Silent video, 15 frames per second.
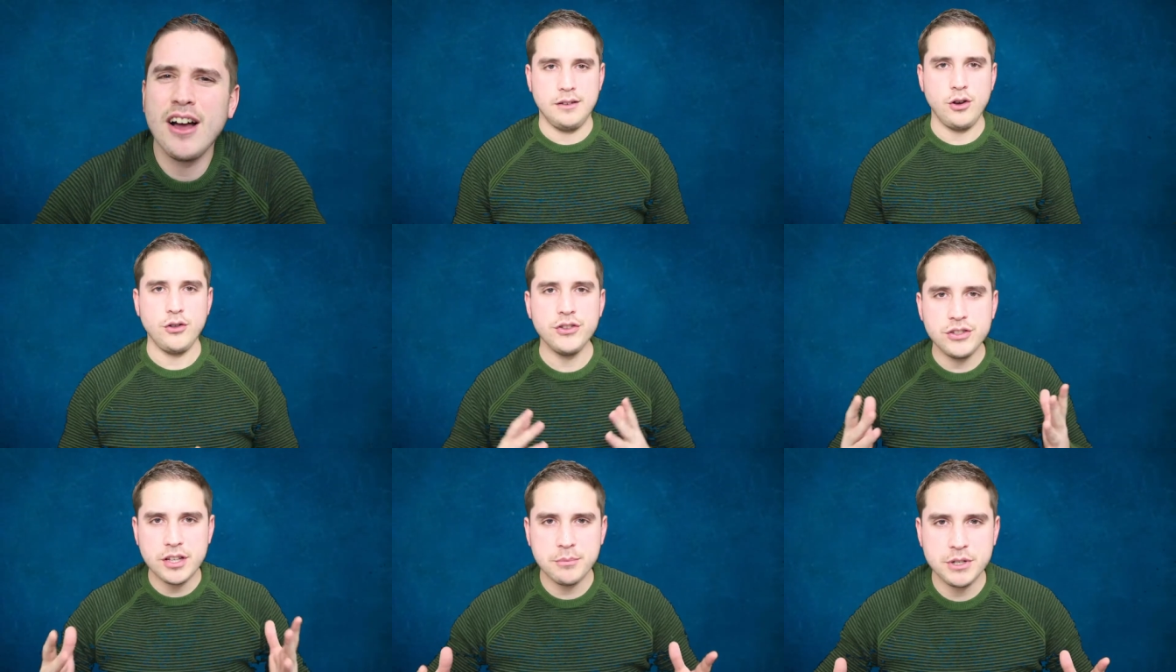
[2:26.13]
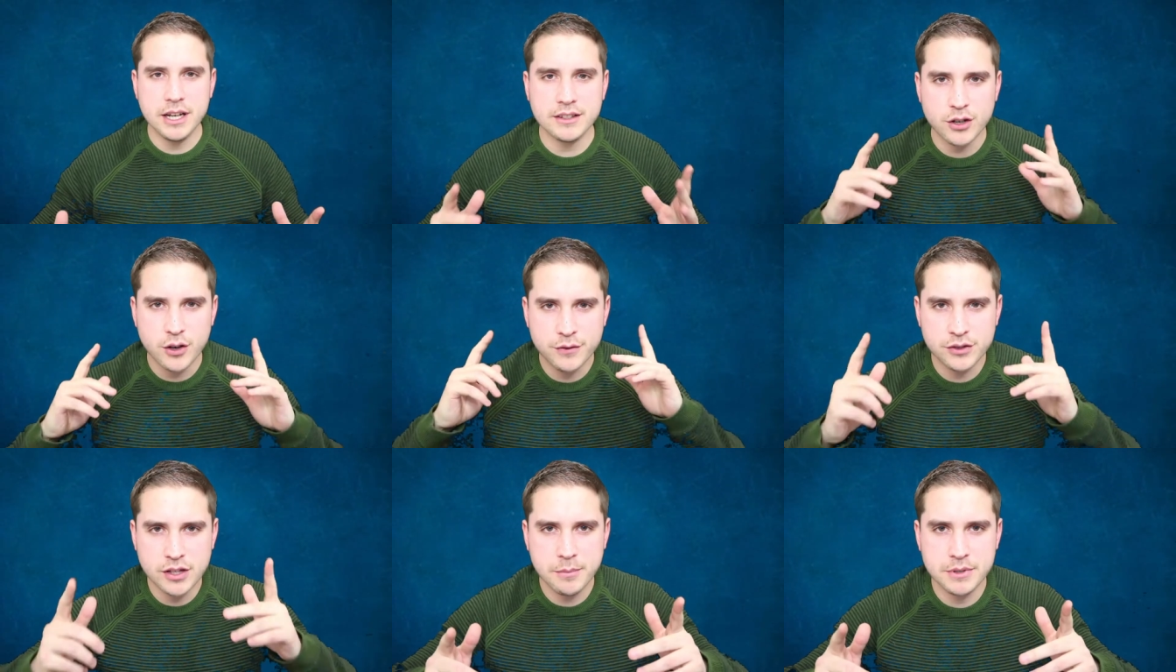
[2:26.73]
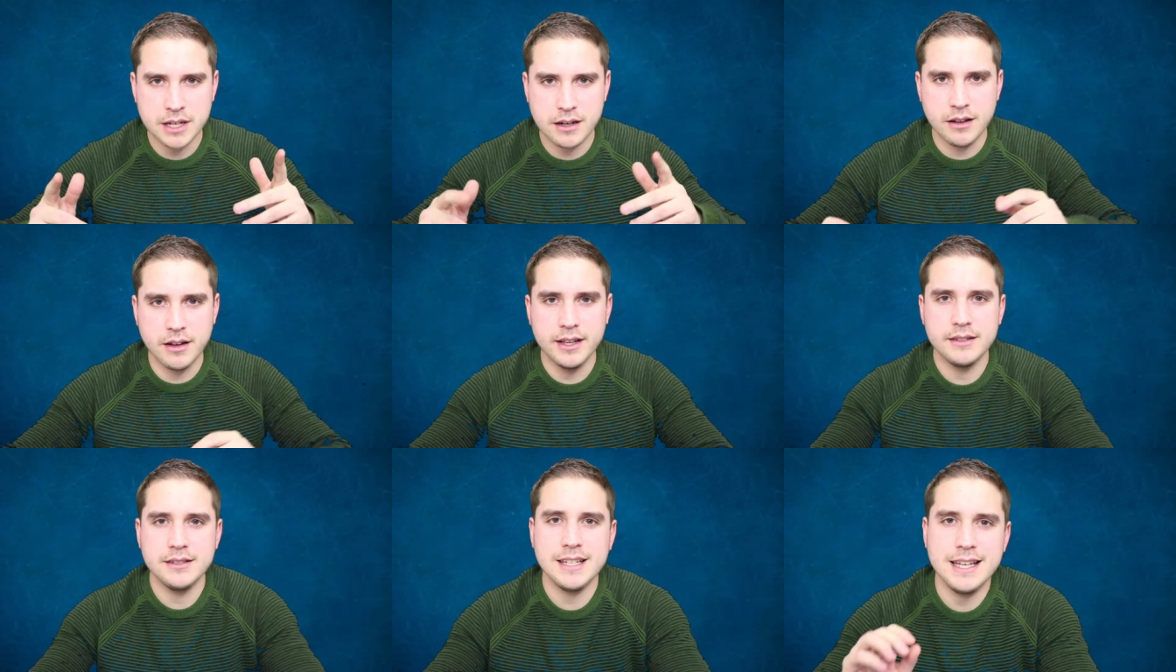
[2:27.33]
On the subject of subject
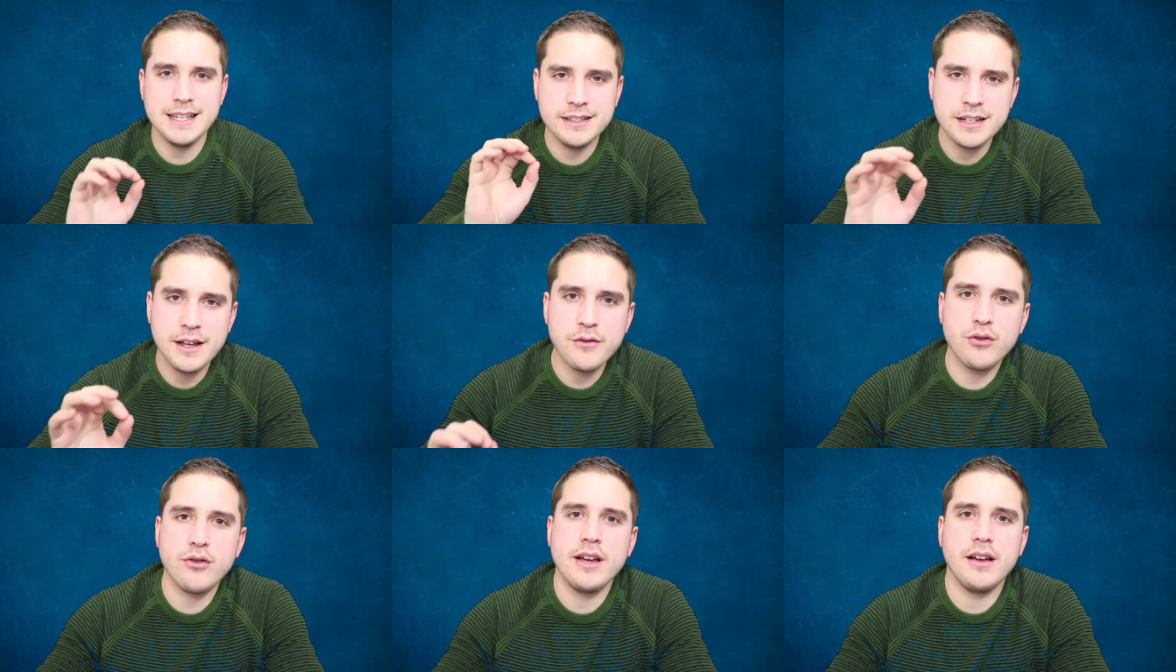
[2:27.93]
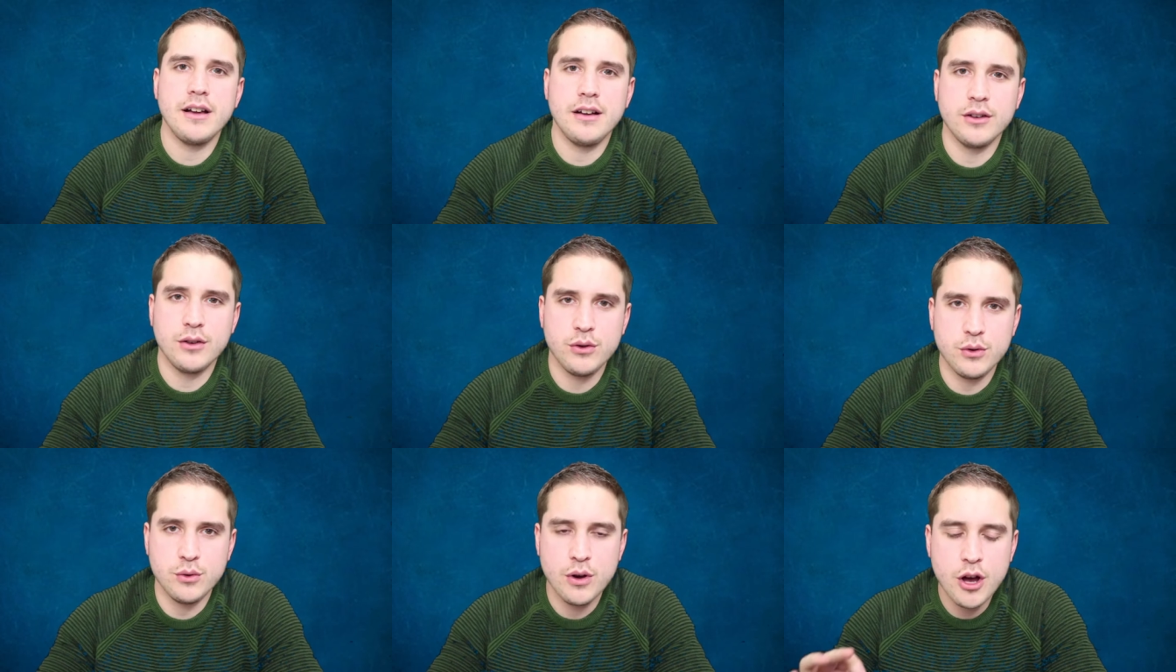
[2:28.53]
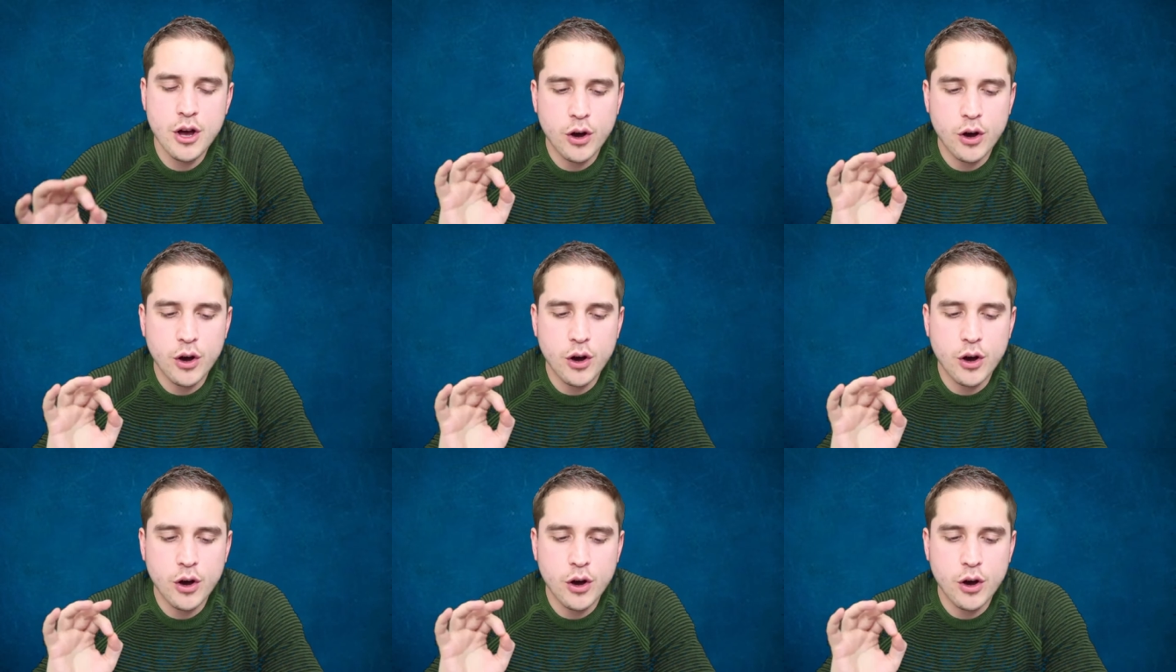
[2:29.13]
lines, here's another great article